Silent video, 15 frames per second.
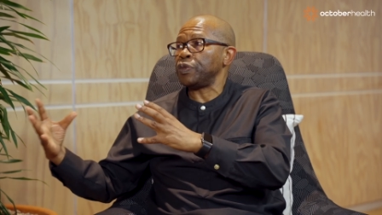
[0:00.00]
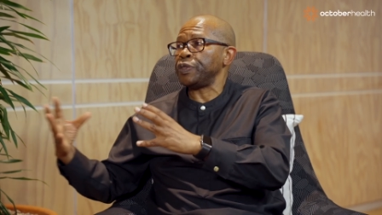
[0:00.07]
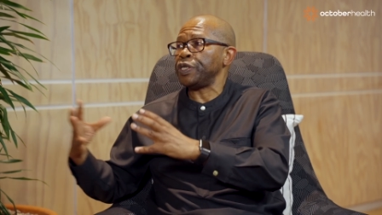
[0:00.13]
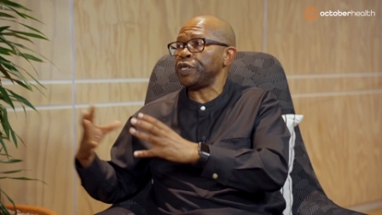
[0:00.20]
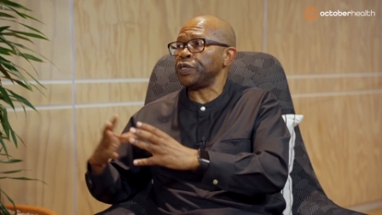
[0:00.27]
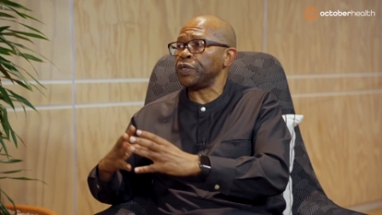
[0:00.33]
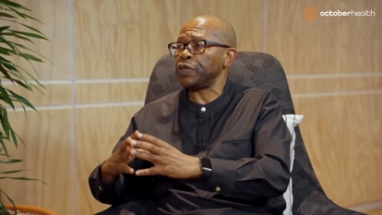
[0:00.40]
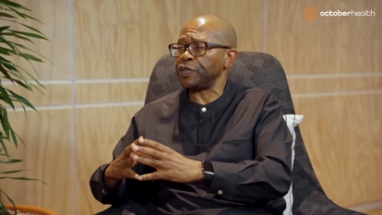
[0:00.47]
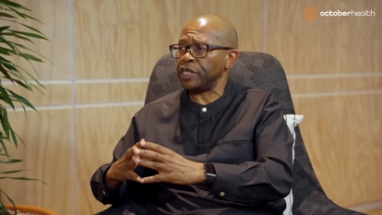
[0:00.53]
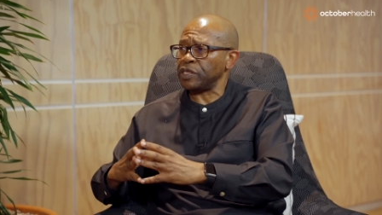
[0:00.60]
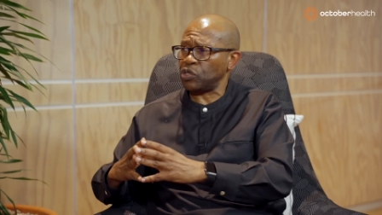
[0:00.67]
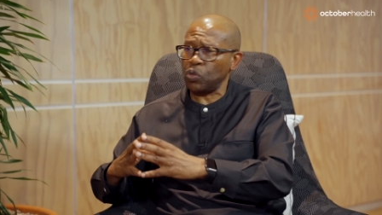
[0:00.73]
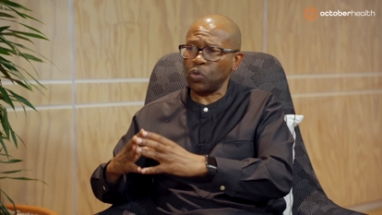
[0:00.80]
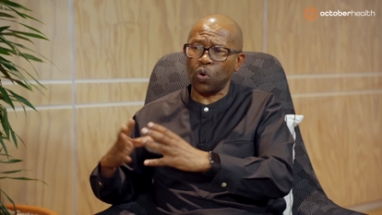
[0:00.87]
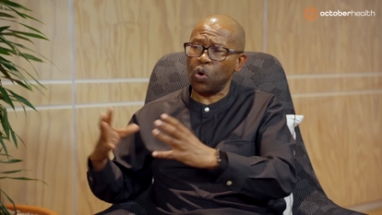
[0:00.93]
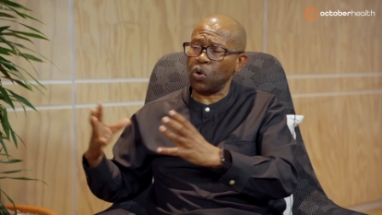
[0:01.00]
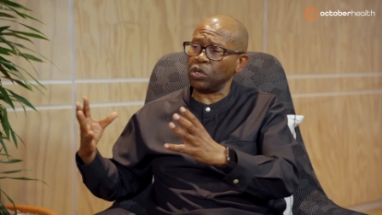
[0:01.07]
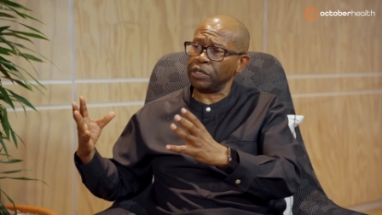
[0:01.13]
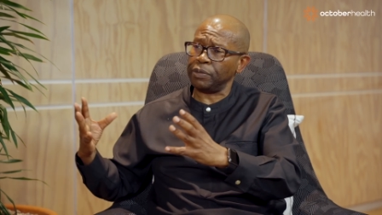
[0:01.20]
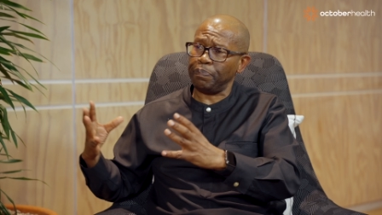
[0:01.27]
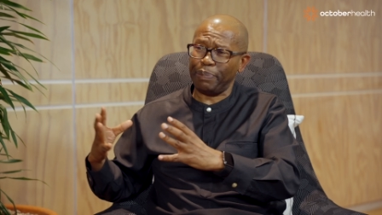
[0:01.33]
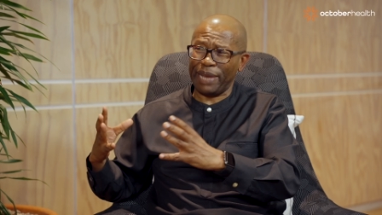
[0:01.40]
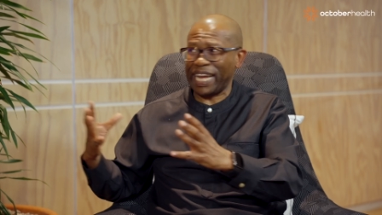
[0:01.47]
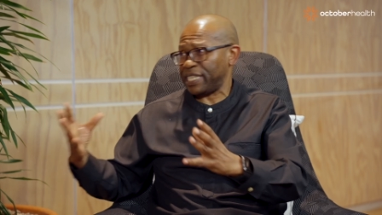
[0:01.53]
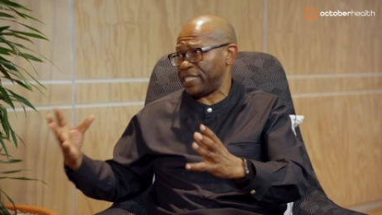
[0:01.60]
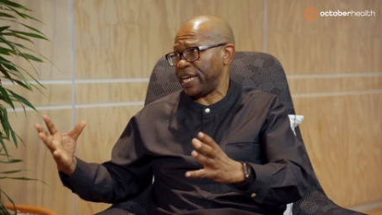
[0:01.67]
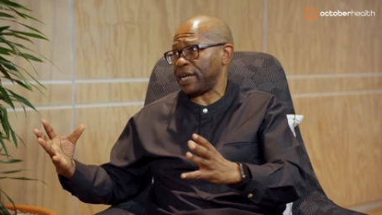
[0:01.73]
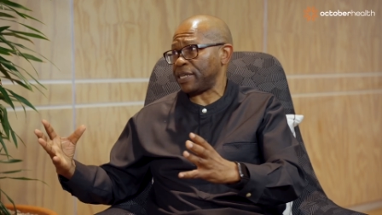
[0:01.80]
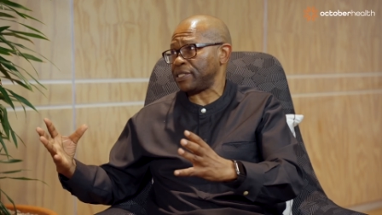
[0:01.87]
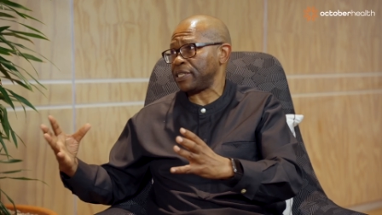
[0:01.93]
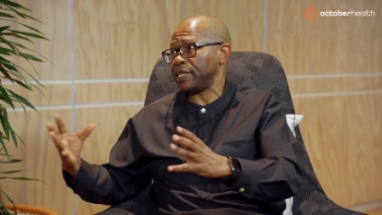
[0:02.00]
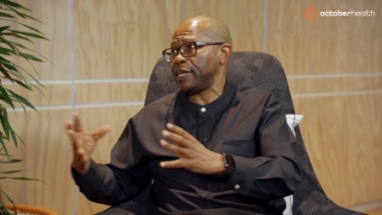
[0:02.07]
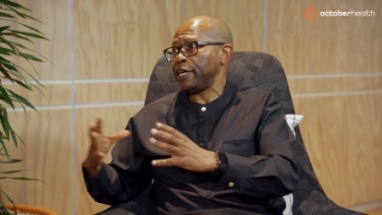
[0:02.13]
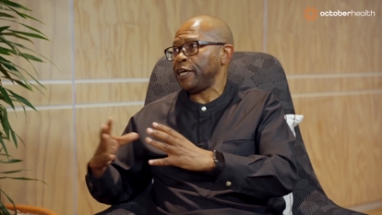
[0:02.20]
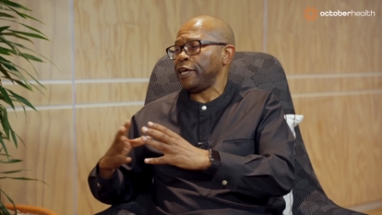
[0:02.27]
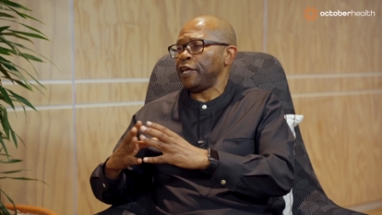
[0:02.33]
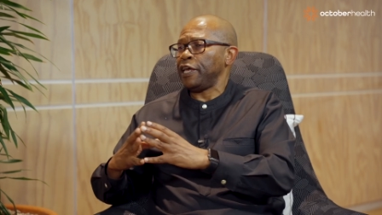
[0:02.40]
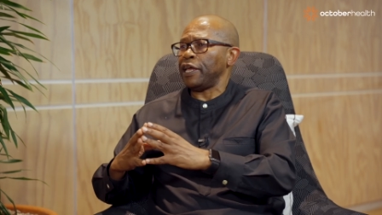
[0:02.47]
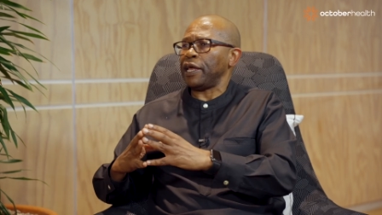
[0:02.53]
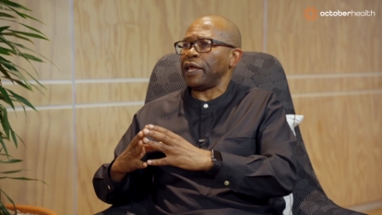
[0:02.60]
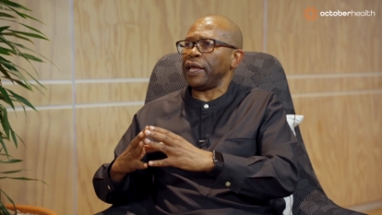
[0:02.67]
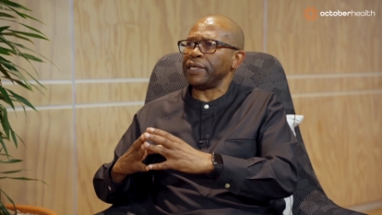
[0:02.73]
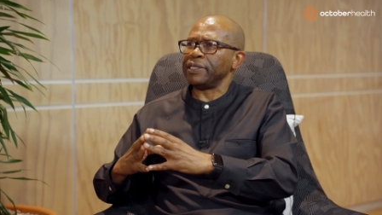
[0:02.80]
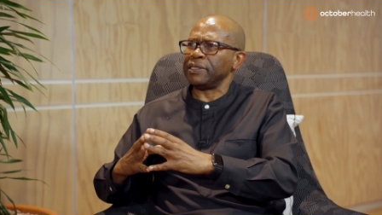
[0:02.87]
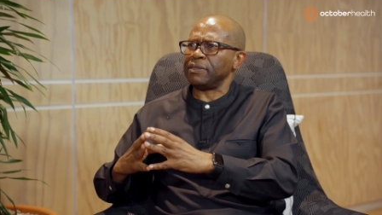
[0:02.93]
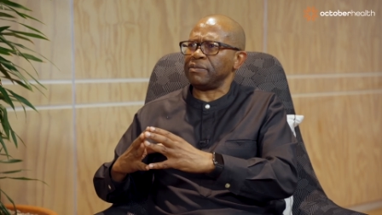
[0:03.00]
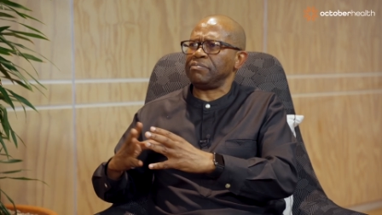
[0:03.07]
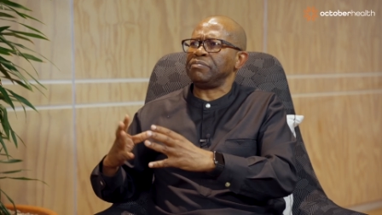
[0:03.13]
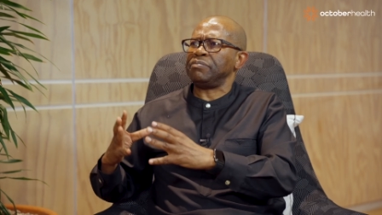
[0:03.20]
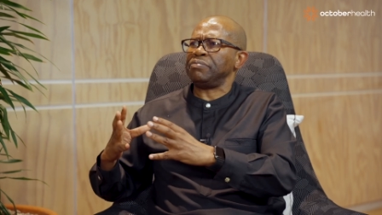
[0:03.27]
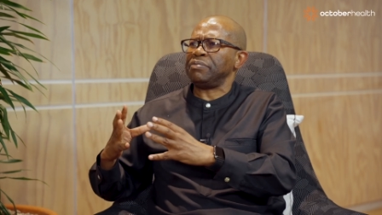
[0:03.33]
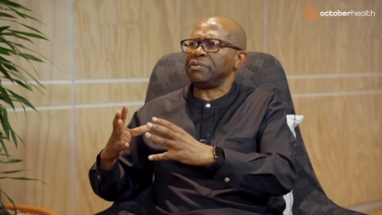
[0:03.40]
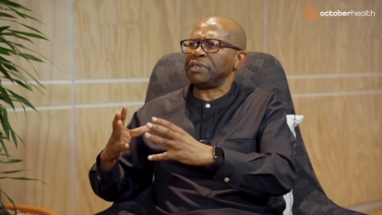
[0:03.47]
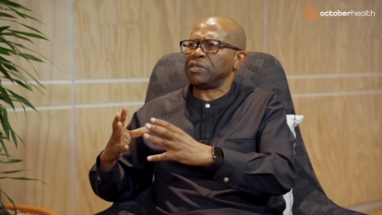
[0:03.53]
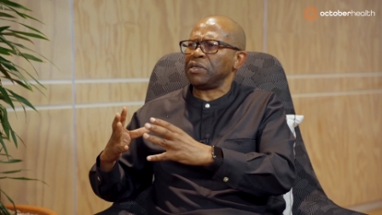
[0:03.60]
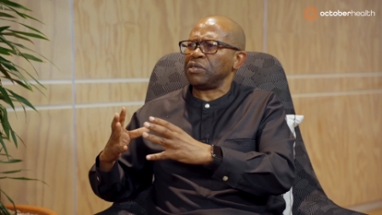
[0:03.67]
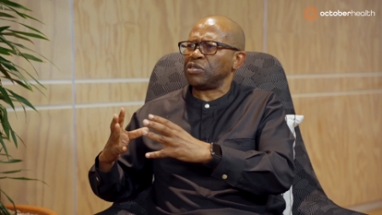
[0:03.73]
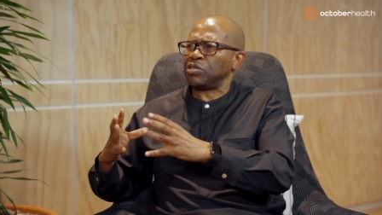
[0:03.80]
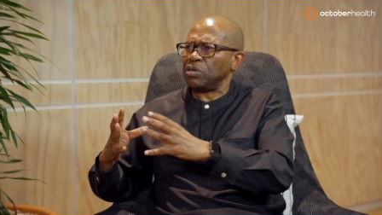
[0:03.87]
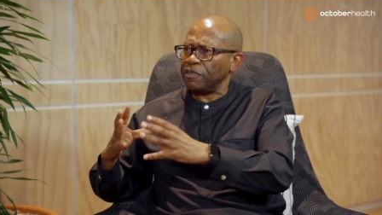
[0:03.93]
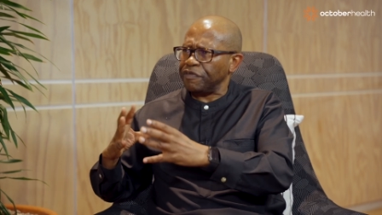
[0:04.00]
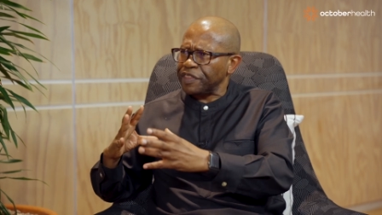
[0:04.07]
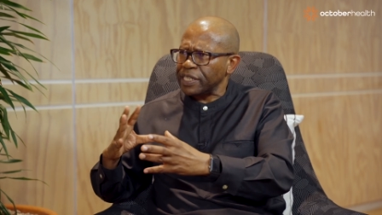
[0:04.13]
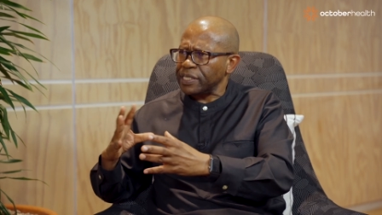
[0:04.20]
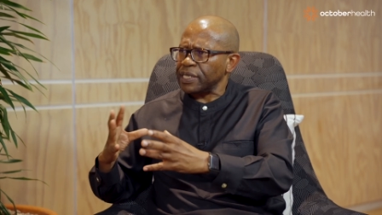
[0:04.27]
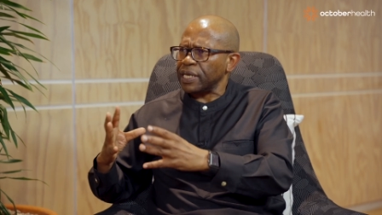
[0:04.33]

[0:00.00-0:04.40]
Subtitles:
the so-called black tax. And sort of